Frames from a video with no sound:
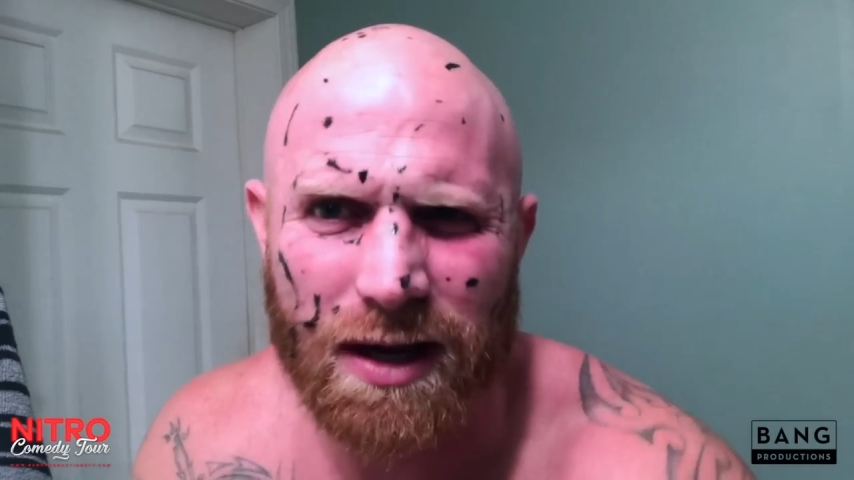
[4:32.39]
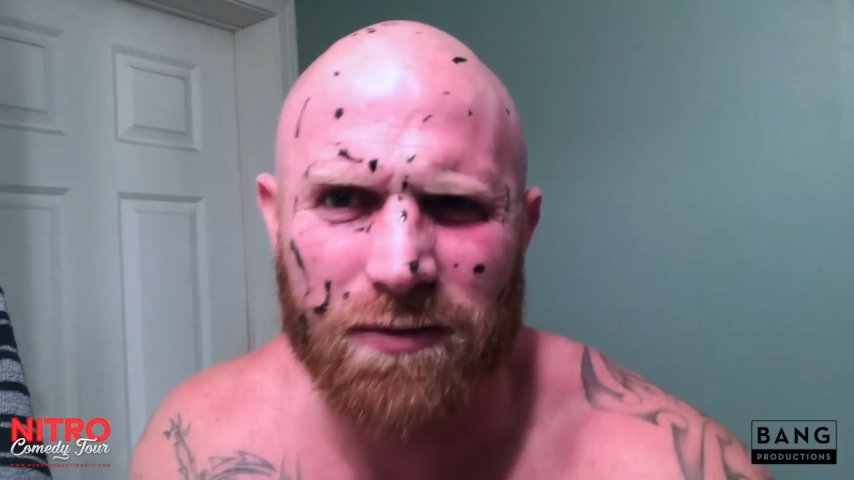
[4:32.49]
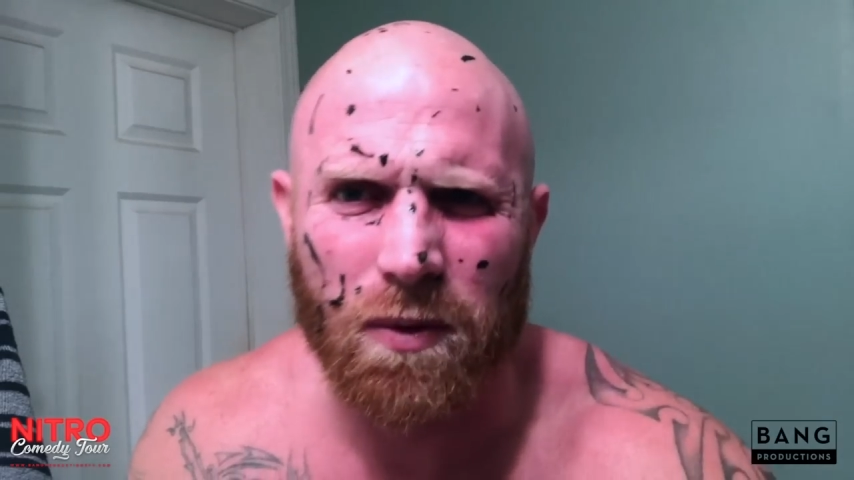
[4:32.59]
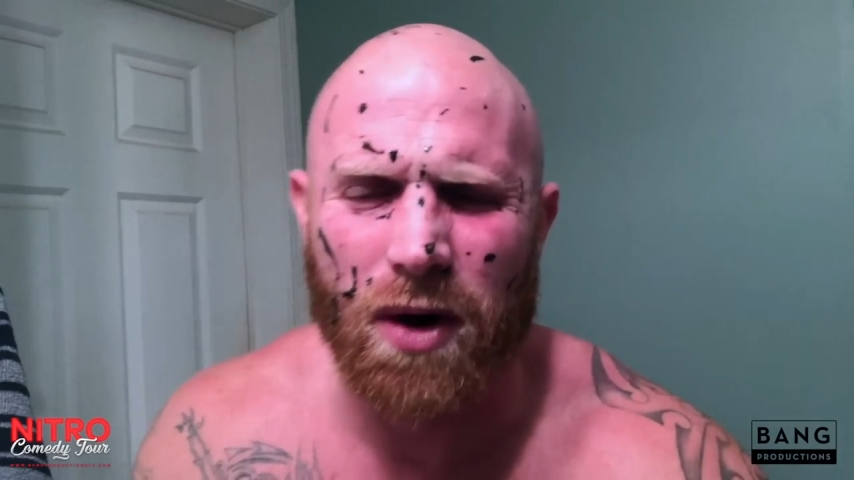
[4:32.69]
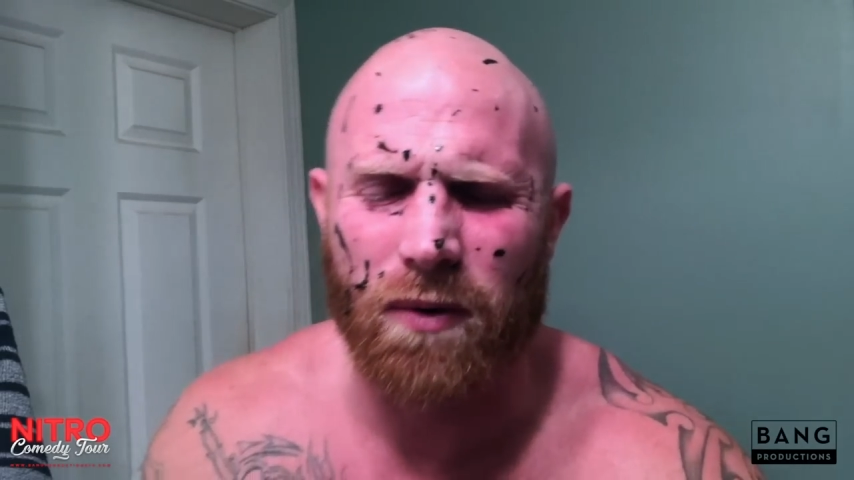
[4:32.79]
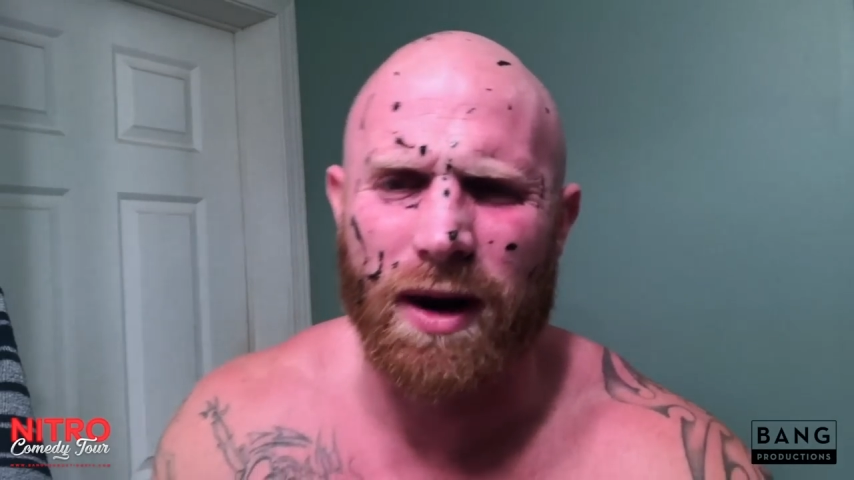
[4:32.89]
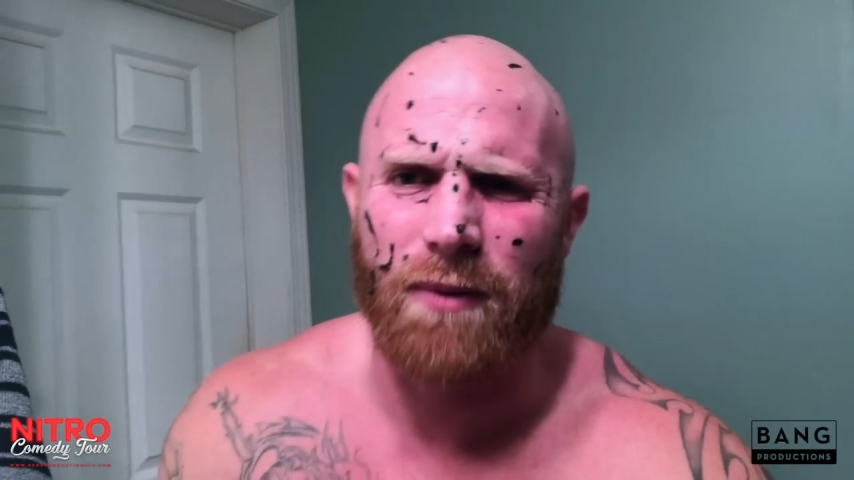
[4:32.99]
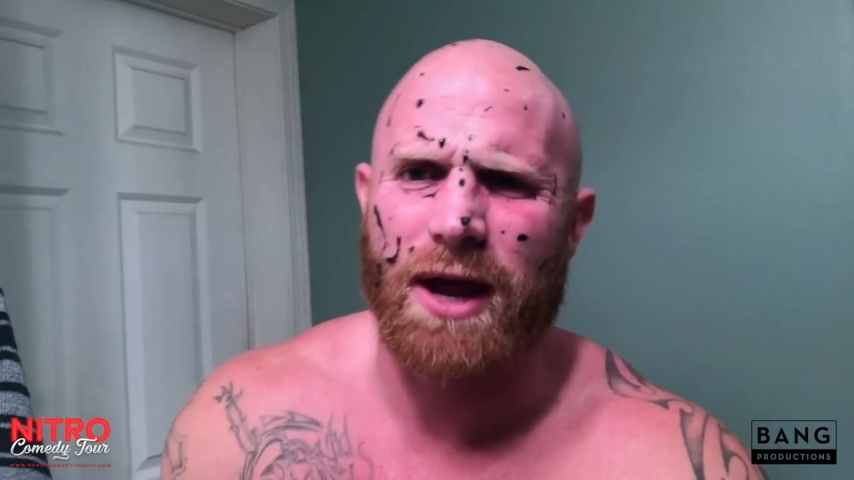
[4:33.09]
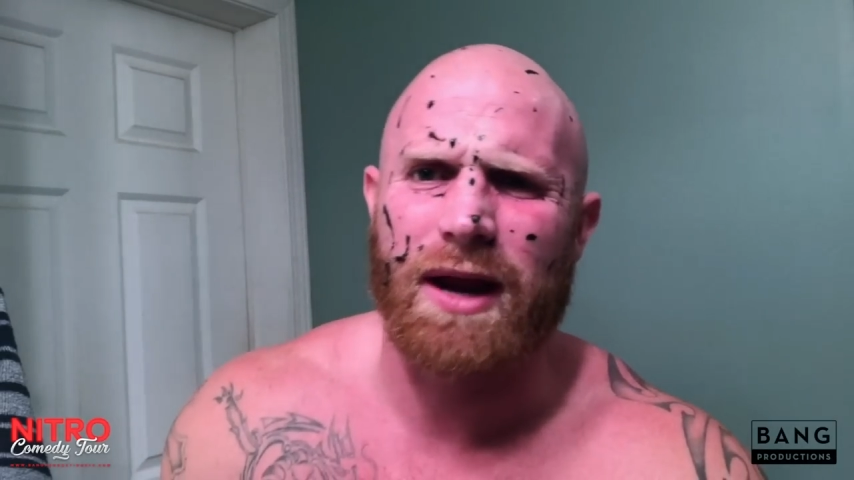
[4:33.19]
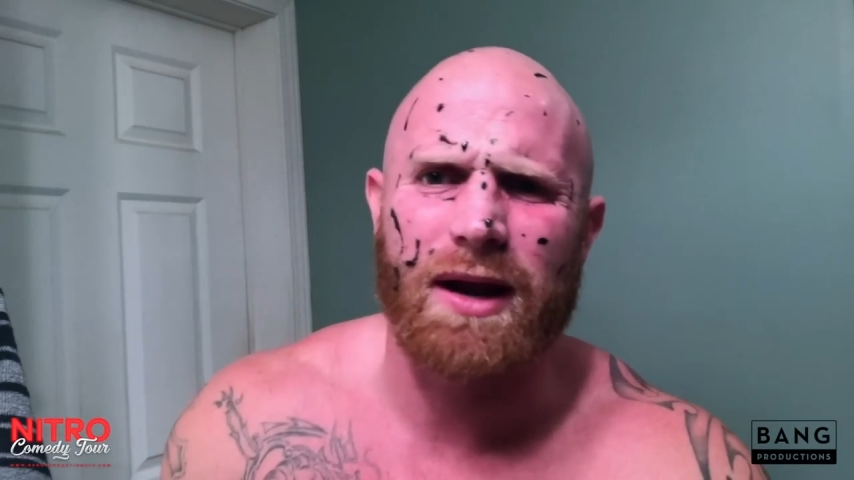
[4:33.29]
have to walk around
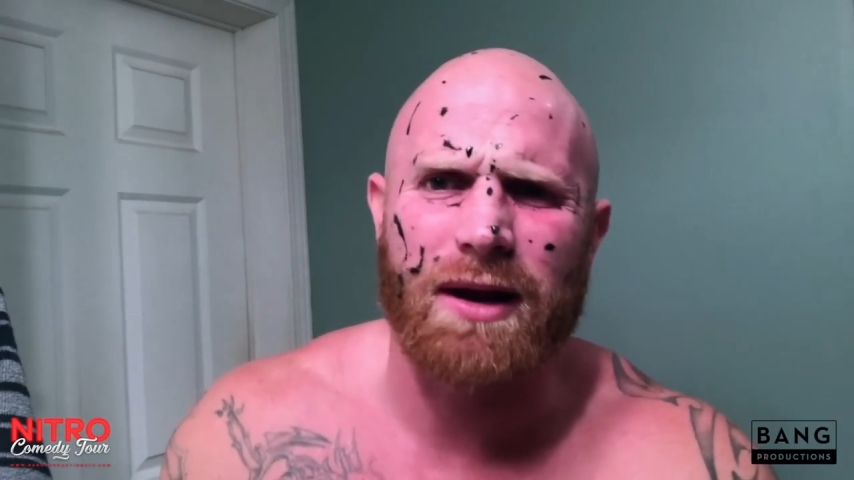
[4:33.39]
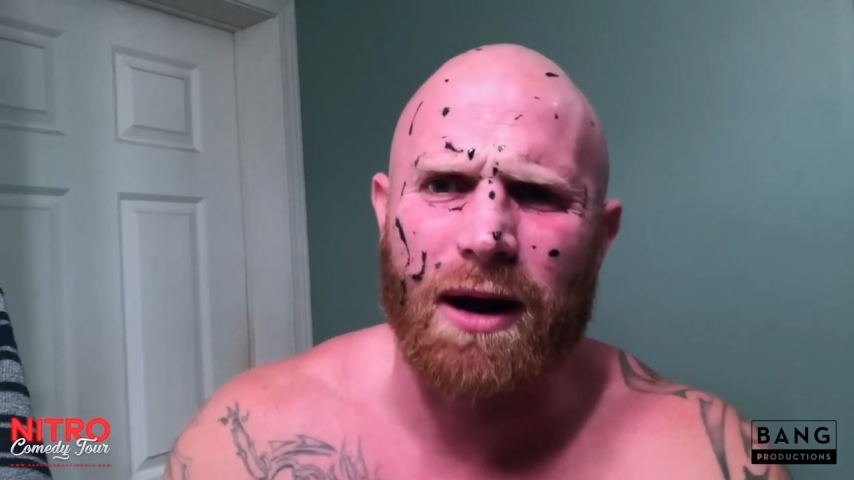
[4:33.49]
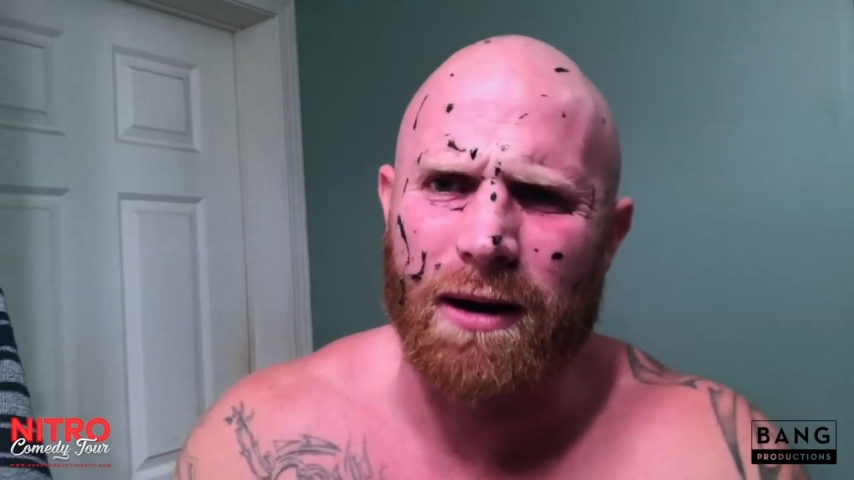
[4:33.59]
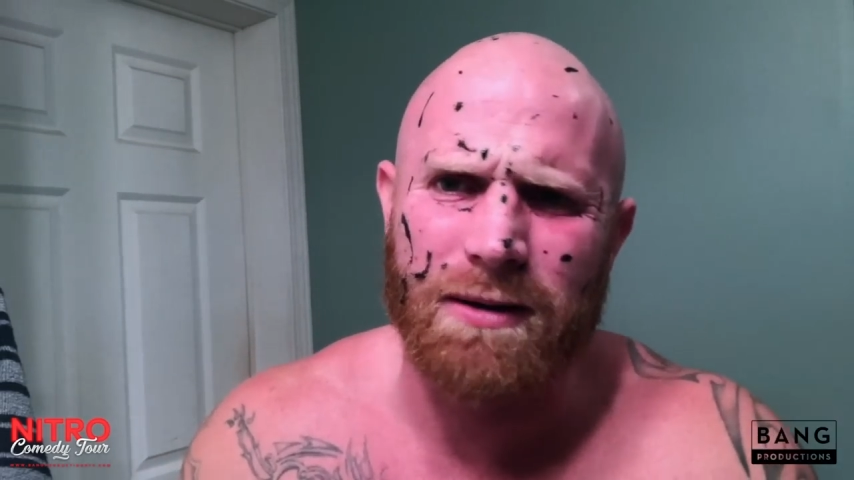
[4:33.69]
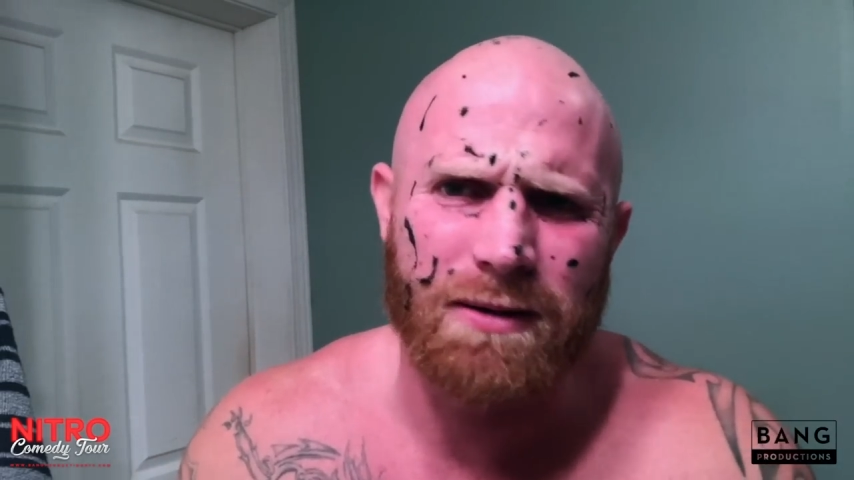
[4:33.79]
with that in there.